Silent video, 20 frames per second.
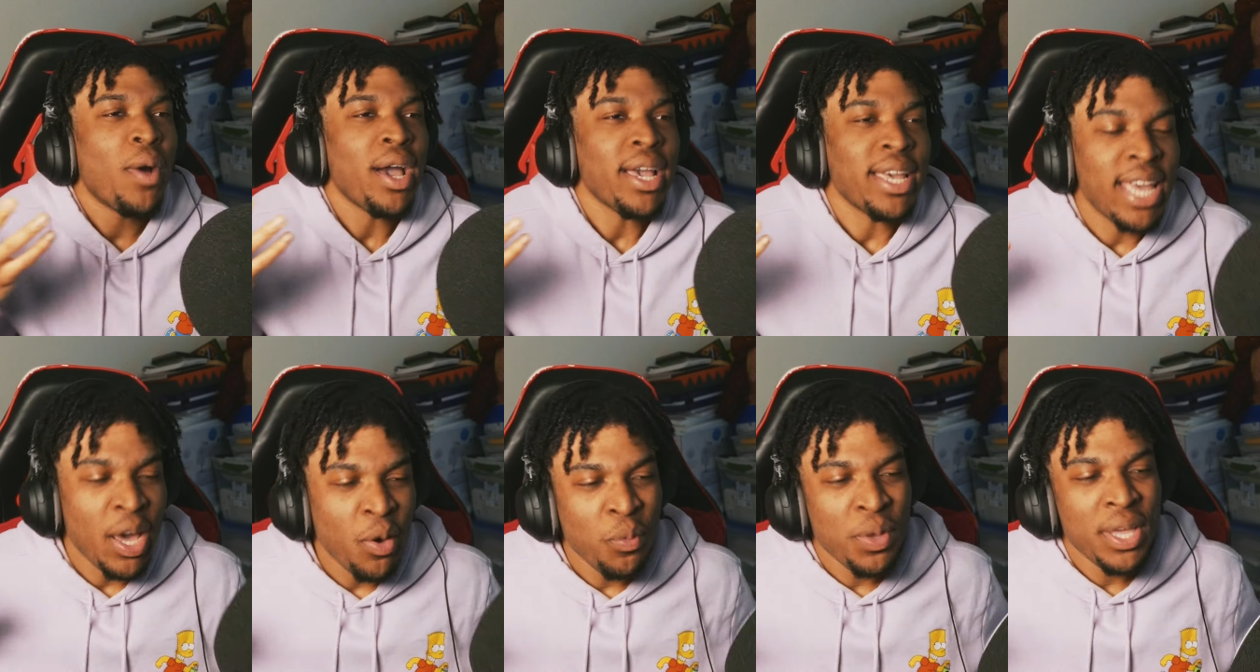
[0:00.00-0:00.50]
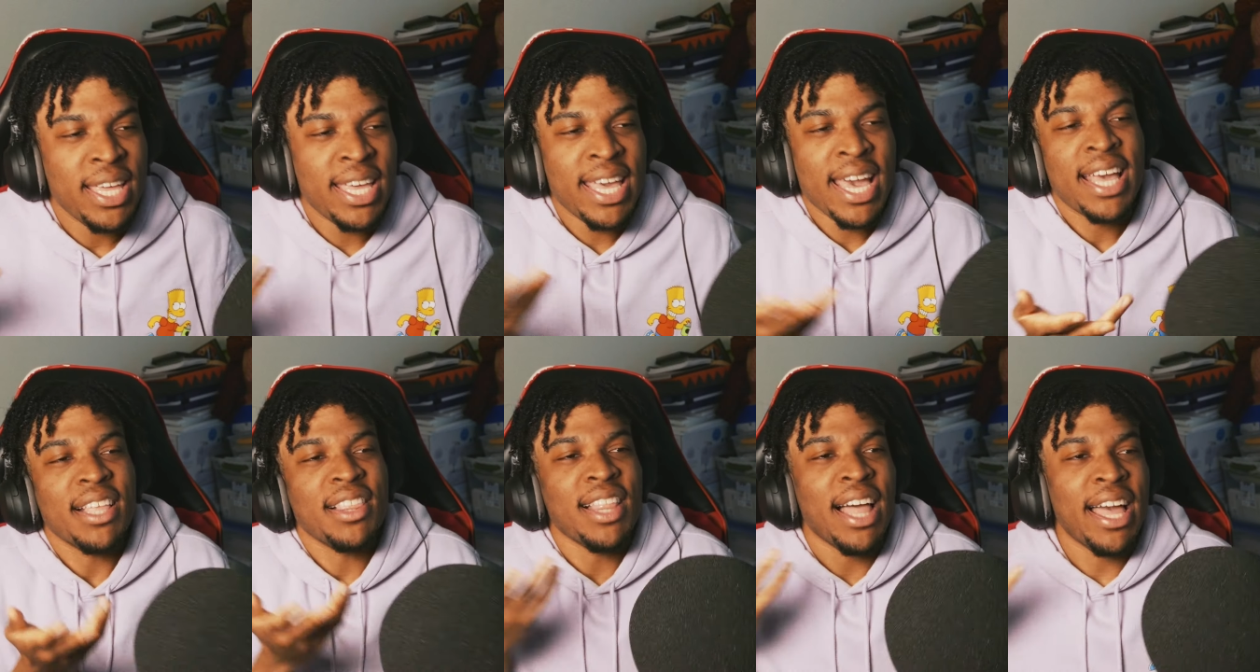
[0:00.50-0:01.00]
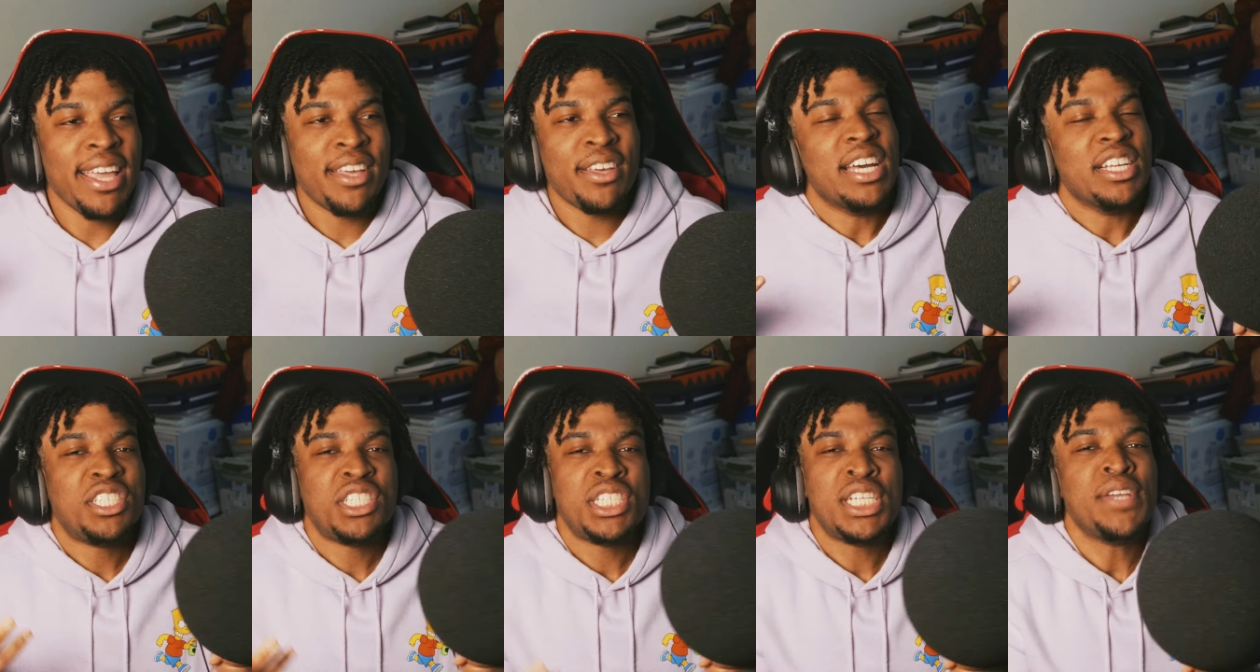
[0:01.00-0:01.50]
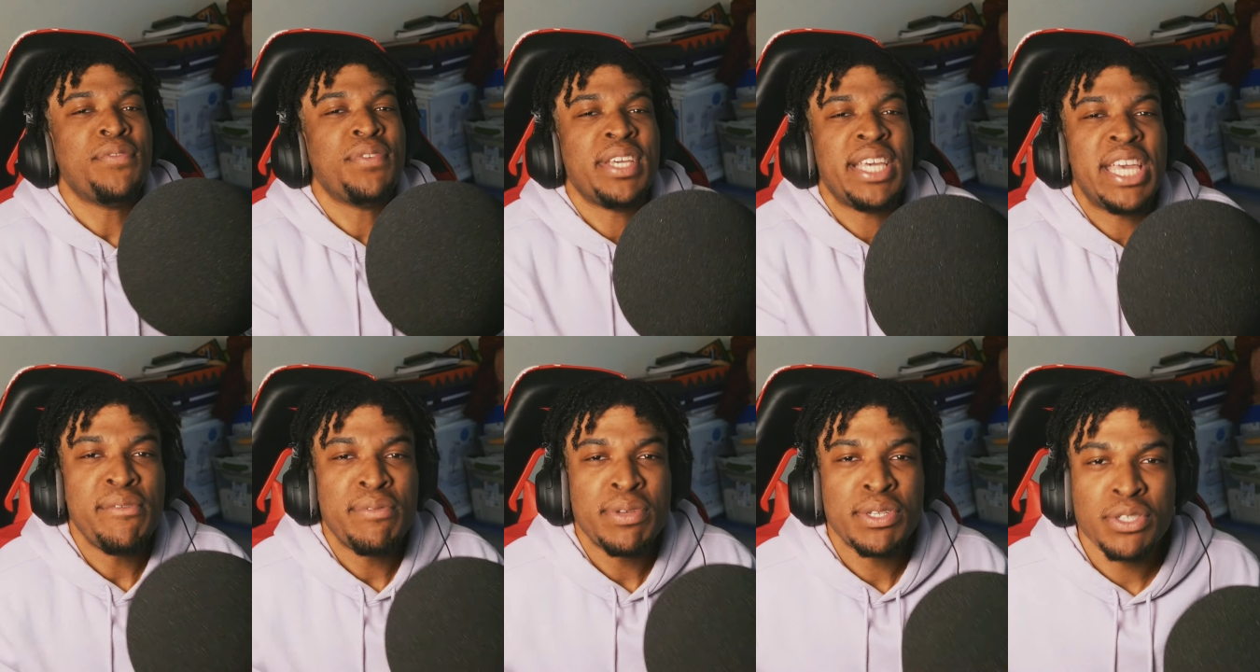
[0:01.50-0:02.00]
Why can't we get like a Chief
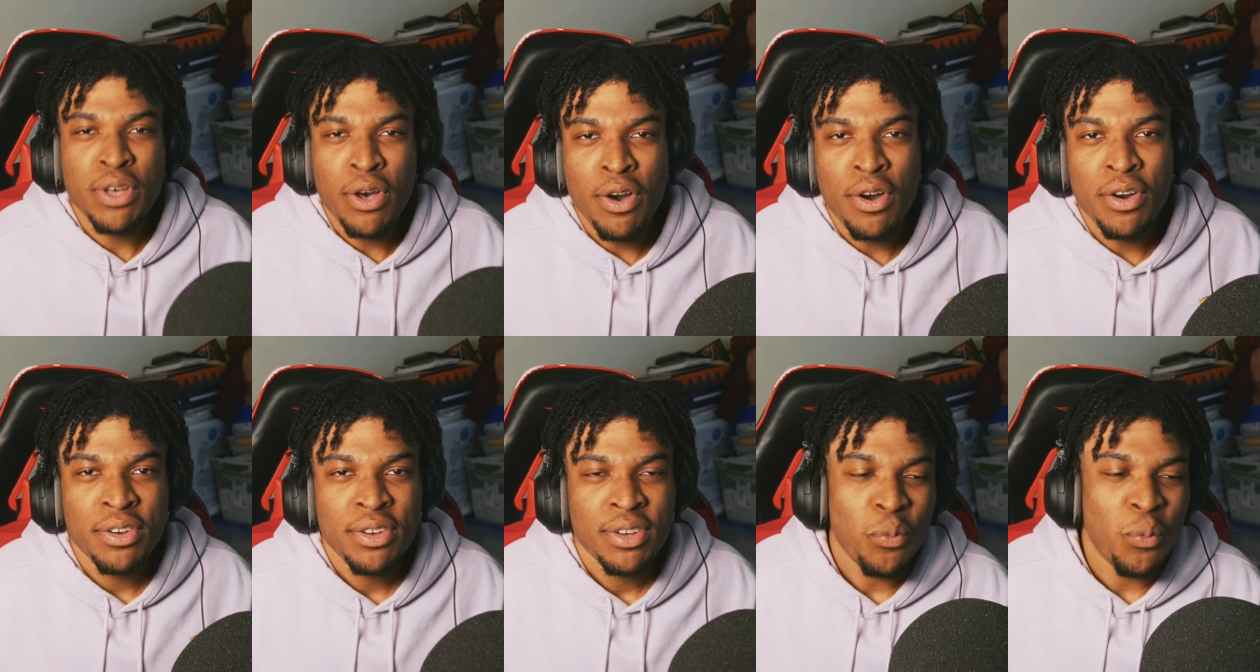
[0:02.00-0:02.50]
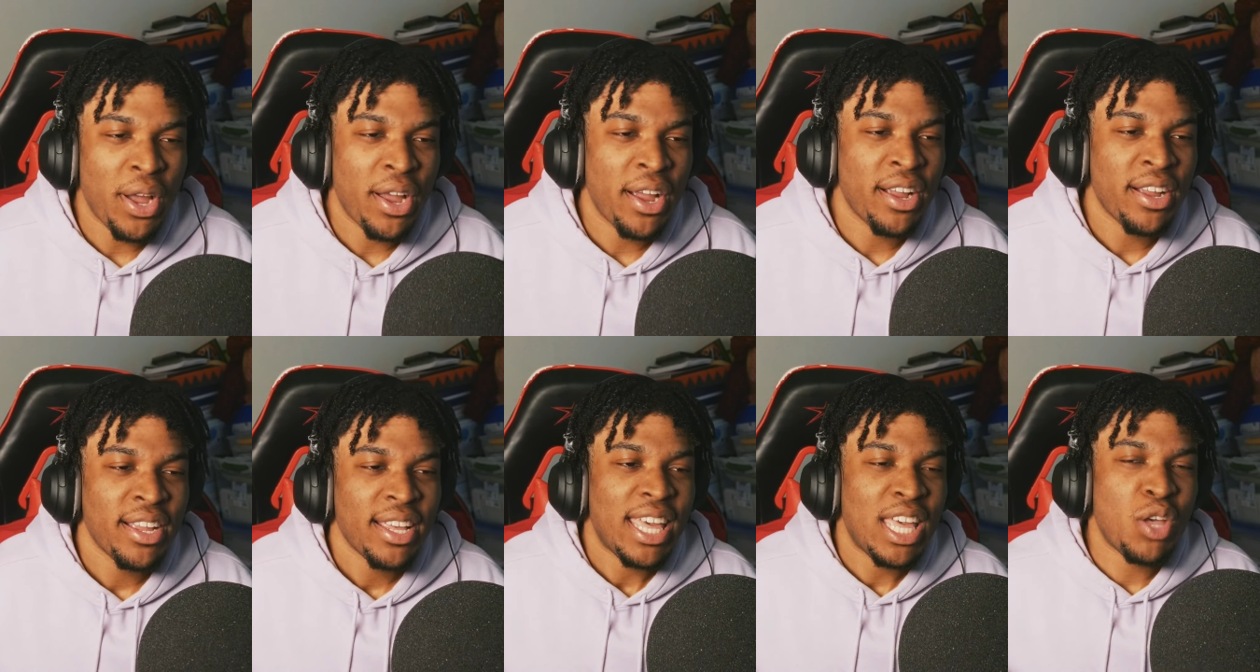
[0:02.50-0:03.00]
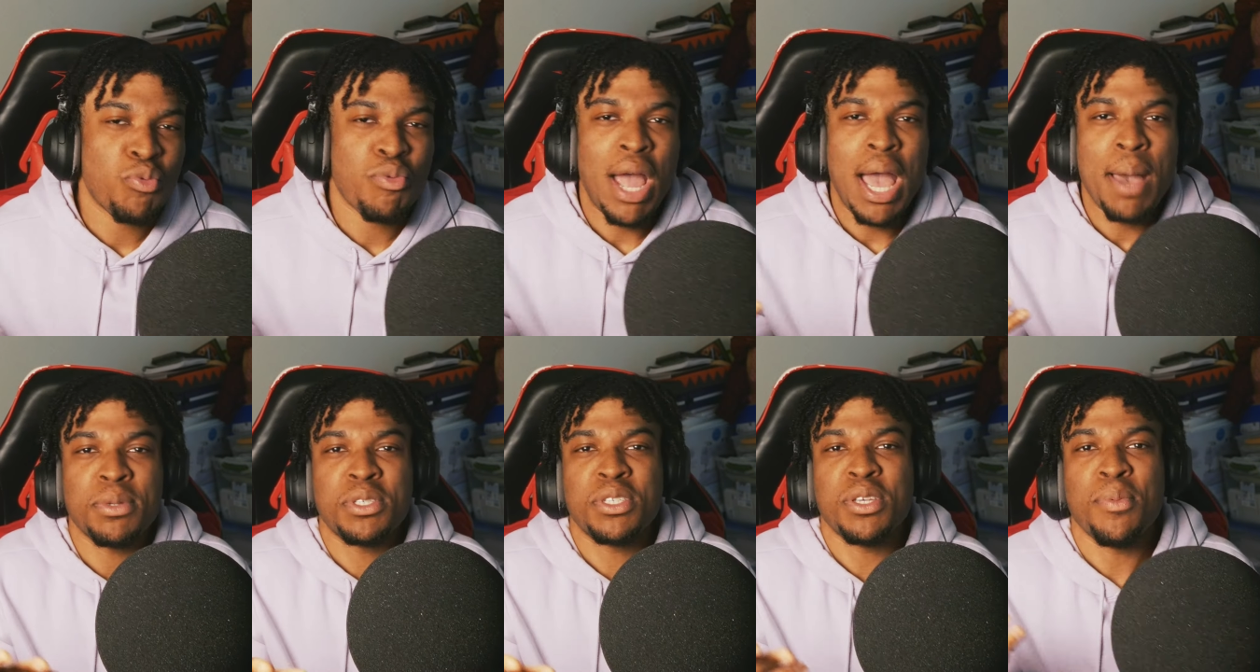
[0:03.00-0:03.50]
Keef song where he raps